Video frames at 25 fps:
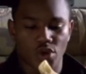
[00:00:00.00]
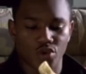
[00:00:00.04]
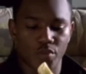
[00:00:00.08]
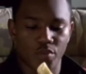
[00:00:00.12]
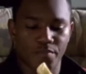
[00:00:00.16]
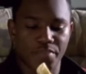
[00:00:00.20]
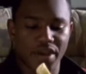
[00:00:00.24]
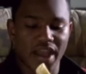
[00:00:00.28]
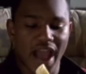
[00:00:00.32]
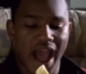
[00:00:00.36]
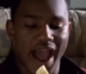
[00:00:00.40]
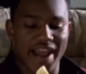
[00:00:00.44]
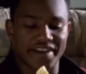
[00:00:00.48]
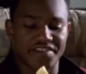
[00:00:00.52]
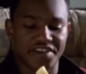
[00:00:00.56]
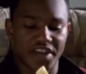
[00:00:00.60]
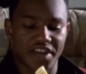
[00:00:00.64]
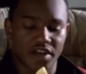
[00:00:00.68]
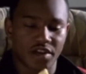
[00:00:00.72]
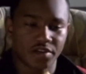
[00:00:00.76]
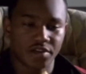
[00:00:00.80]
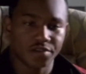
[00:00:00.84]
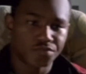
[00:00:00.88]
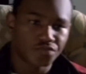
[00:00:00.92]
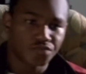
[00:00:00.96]
you be all right
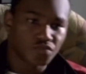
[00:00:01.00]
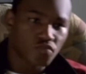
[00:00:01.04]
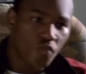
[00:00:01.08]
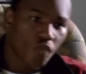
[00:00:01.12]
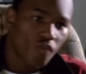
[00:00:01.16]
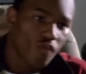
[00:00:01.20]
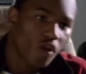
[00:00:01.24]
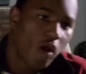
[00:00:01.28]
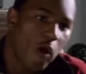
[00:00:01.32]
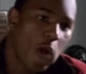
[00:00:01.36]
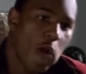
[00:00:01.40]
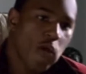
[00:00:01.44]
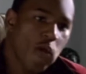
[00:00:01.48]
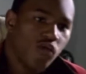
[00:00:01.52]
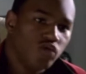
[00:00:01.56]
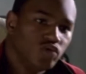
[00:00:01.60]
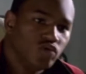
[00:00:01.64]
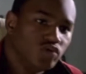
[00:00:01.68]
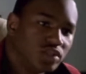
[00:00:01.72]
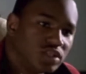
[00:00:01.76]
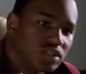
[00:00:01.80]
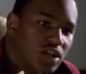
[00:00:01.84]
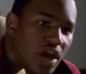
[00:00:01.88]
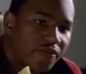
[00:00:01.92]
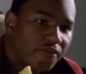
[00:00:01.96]
nigga
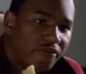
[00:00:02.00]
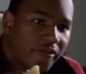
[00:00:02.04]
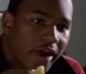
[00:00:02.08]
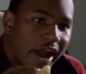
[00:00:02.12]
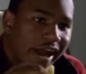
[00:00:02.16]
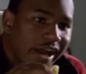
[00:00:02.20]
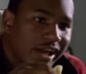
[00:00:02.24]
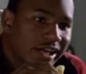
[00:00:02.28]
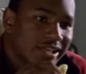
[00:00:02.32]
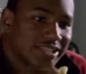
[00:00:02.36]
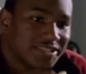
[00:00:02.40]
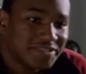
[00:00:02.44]
you tough right